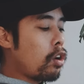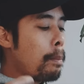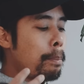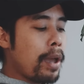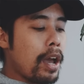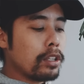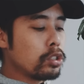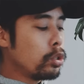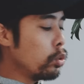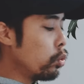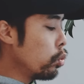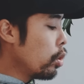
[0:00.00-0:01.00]
compared
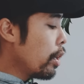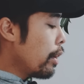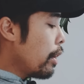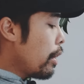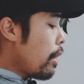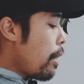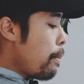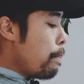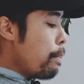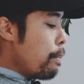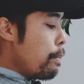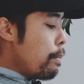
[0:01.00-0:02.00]
to
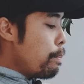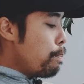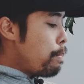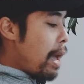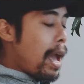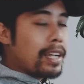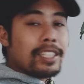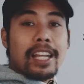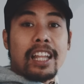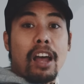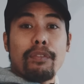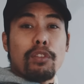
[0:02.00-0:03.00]
bags that
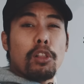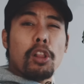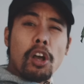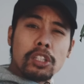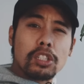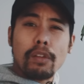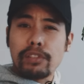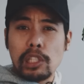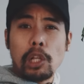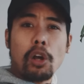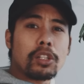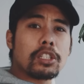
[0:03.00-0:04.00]
have lots of
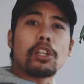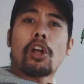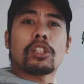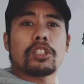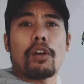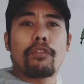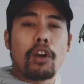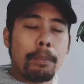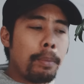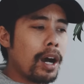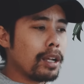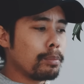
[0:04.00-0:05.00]
slots, lots of
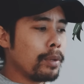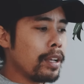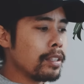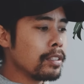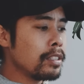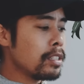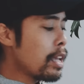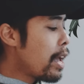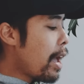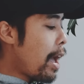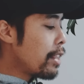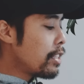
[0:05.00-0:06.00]
compartments,
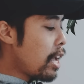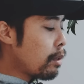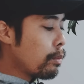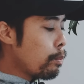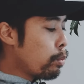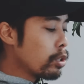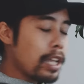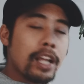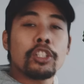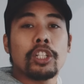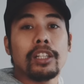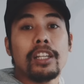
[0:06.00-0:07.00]
and that
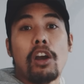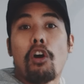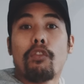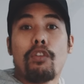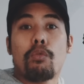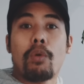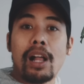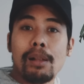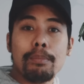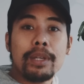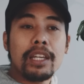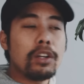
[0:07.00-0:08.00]
potentially
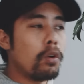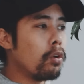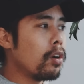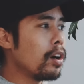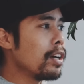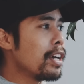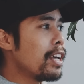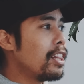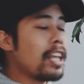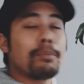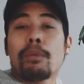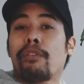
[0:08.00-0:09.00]
overwhelm me or
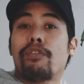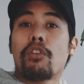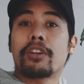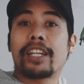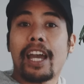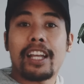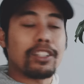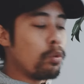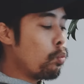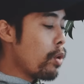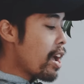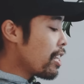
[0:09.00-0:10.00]
let me forget
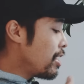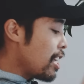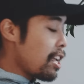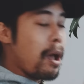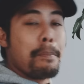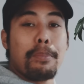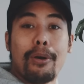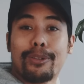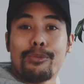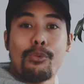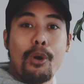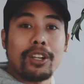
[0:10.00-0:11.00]
where did I put
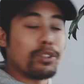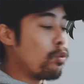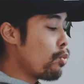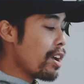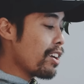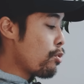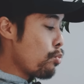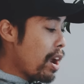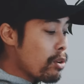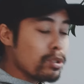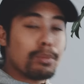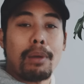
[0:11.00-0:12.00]
what, or
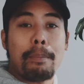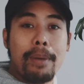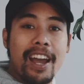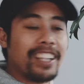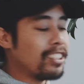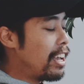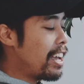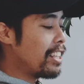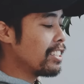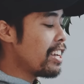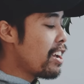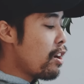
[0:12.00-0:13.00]
where is my pen
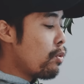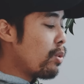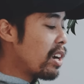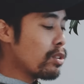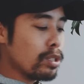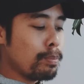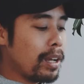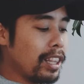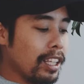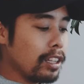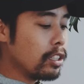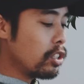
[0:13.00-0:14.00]
and where is my
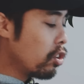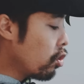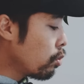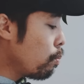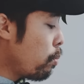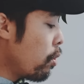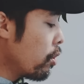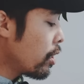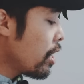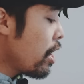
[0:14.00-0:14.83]
little notebook.